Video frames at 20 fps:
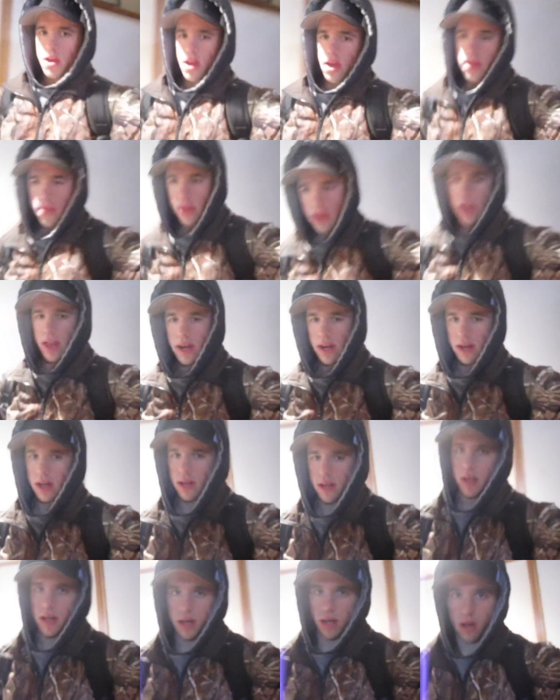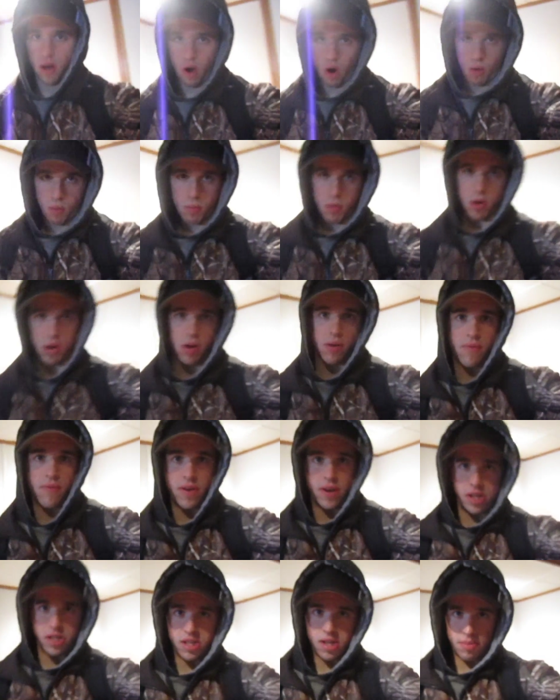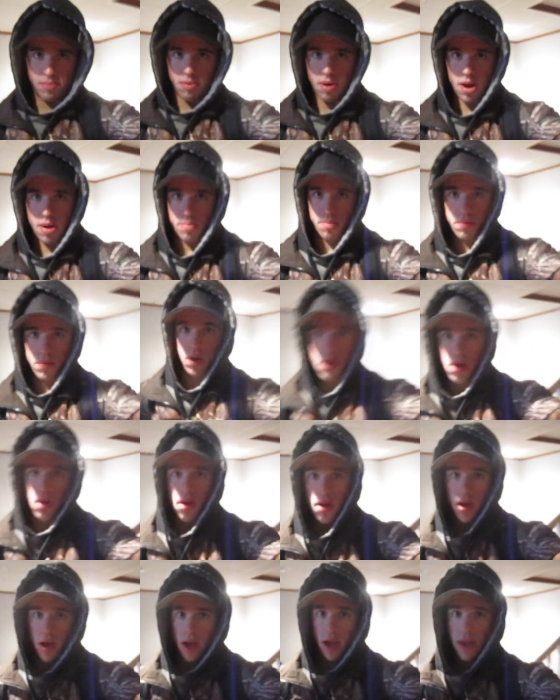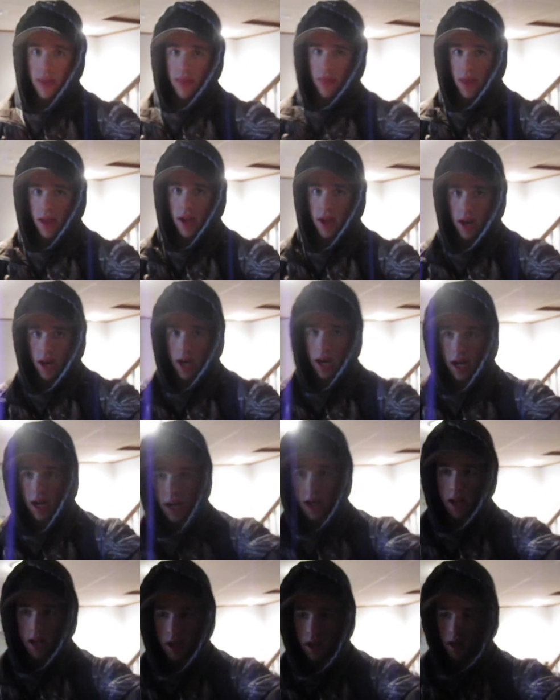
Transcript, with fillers: and then homework, finish that problem, and then